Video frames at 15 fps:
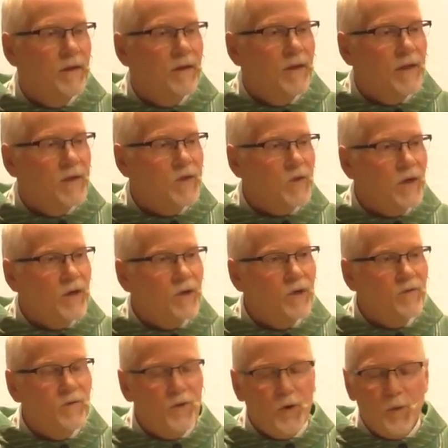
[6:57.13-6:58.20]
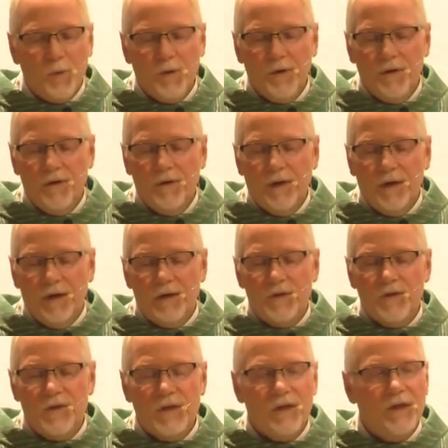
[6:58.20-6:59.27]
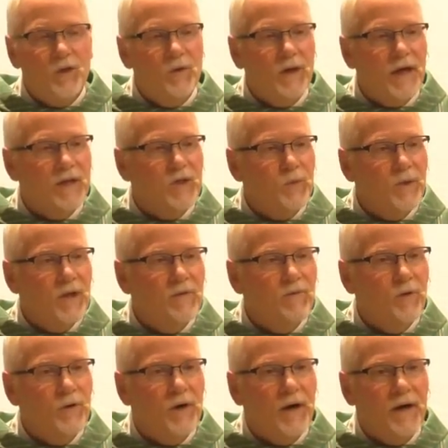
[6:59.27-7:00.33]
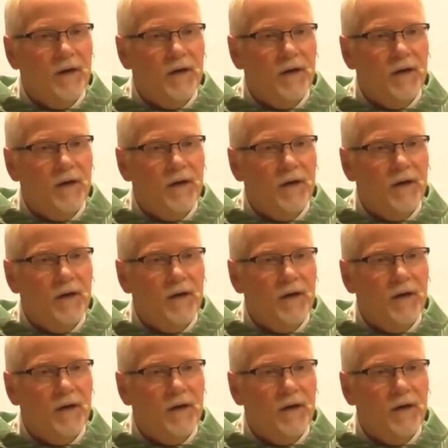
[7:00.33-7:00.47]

And so I look forward to seeing you next week for our